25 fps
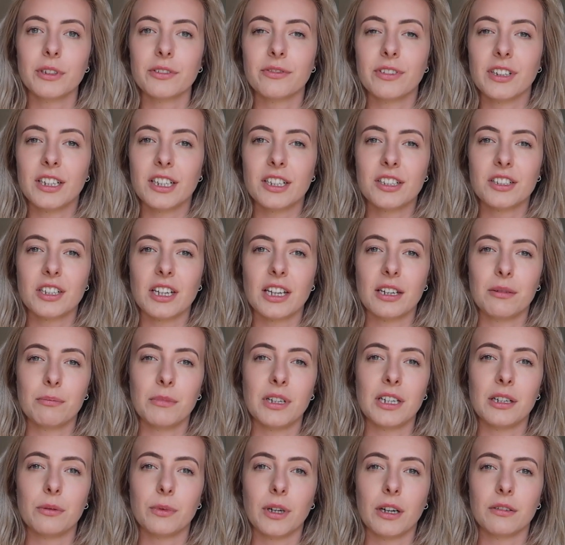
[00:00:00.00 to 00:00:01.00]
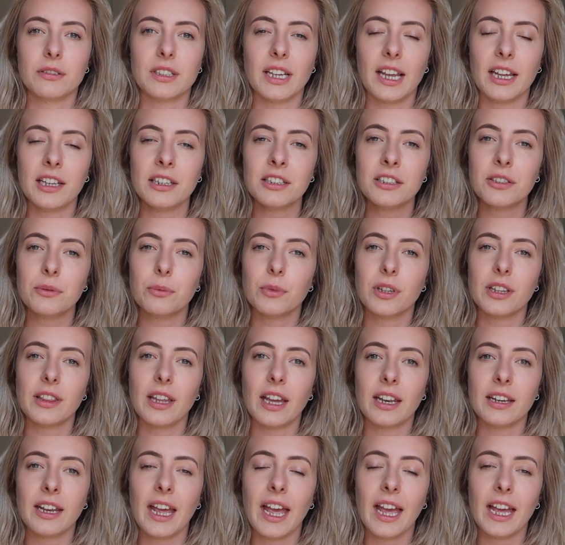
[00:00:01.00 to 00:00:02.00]
we'd finished in Mini World's End, we
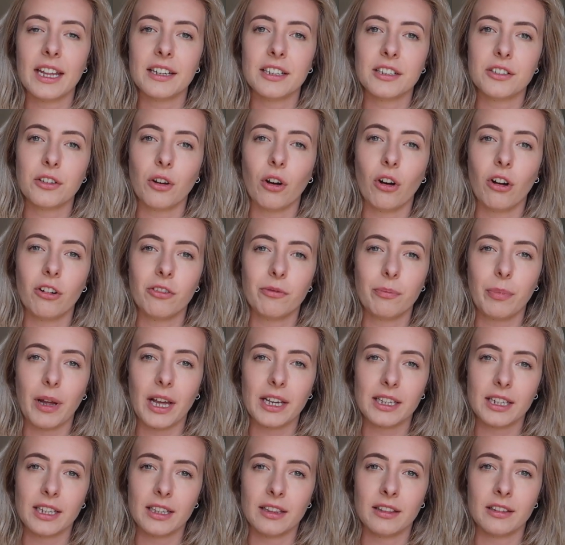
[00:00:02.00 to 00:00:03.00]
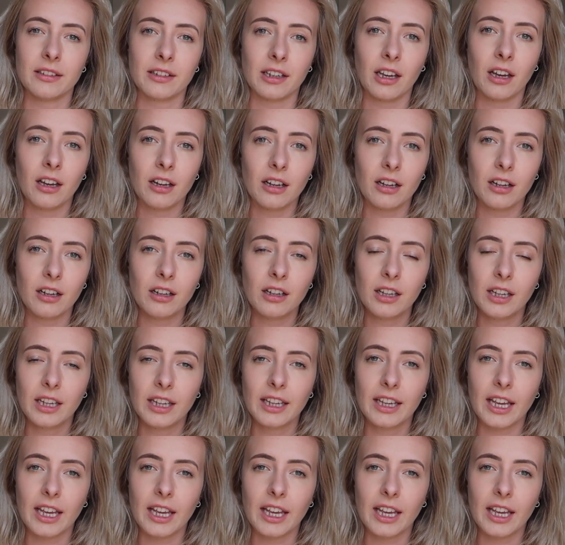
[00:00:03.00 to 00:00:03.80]
then headed off back in the car